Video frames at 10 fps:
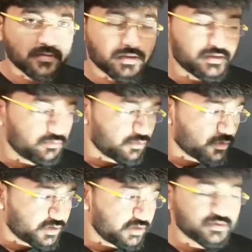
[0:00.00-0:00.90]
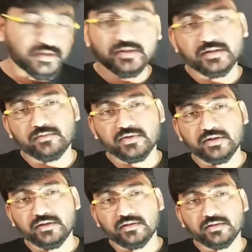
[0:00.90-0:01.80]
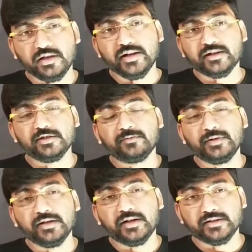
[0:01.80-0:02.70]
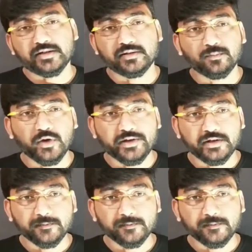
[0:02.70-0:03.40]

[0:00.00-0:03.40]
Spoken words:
and due to continuous charge distribution the electric field at a certain point.